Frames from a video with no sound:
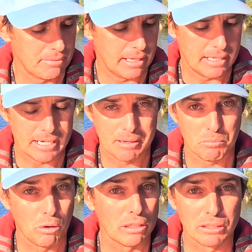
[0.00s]

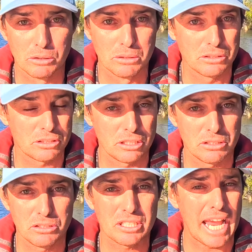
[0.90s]
what lures to
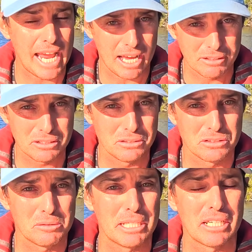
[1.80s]
use, how to
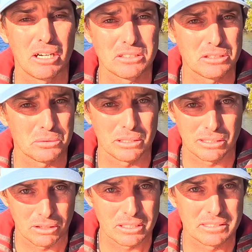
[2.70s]
use them. He goes into a
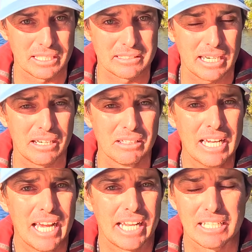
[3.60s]
lot of detail,
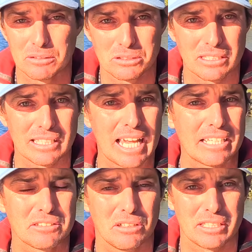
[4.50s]
and he looks at
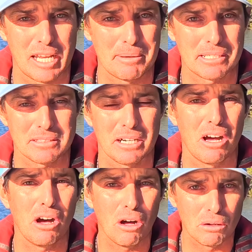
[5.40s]
lake dynamics and a
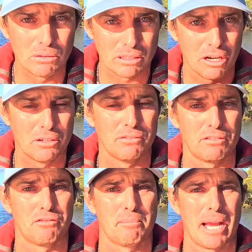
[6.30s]
whole load of
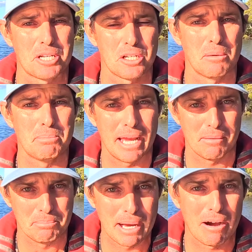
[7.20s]
information
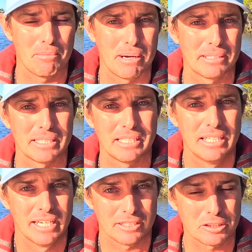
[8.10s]
about barramundi,
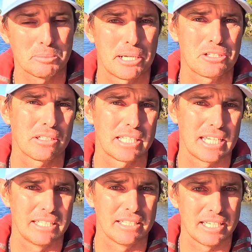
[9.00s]
especially
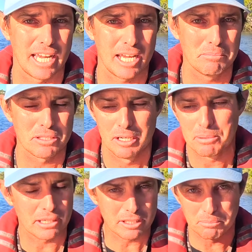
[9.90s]
in the dams,
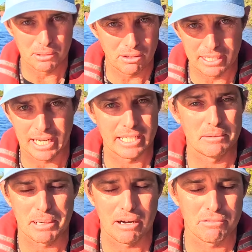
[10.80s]
but it can apply to any
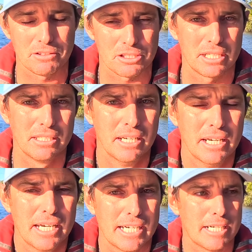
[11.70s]
barra fishing.
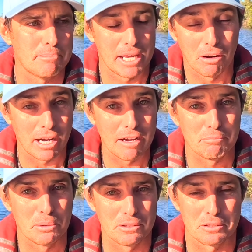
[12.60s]
And I
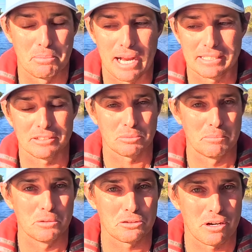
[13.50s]
have put it to practice
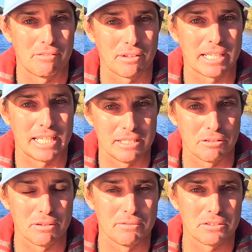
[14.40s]
when we were traveling in
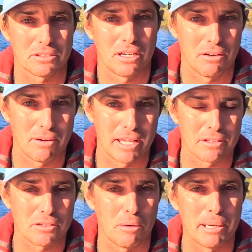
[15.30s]
the rivers around
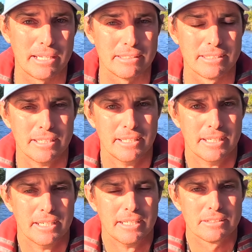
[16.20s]
the top end.
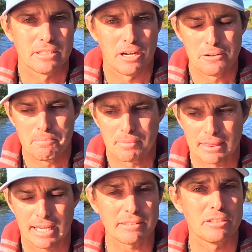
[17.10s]
So
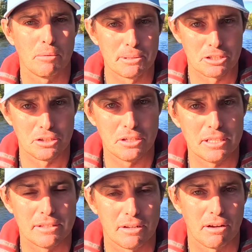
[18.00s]
that's an
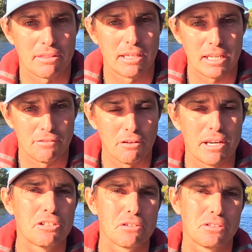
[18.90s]
opportunity that I think if you're
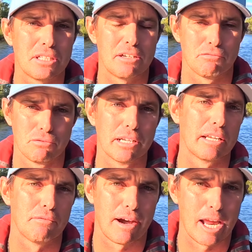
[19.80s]
interested in
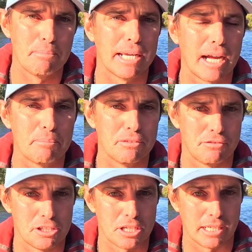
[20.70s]
really ramping up your
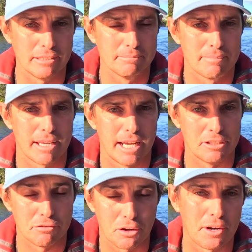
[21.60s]
fishing, and
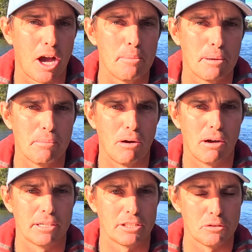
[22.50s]
you've got an open
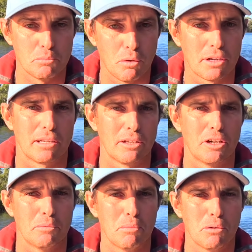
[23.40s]
mind and you want to
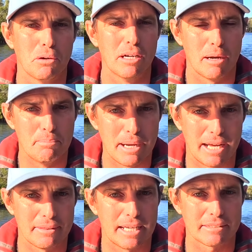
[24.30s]
learn more
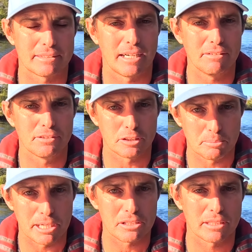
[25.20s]
about that stuff,
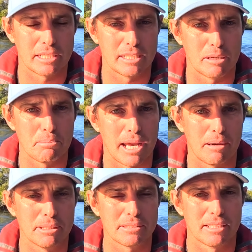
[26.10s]
especially in the
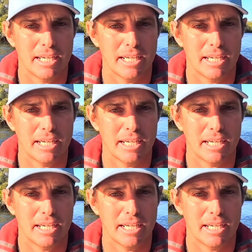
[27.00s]
impoundments,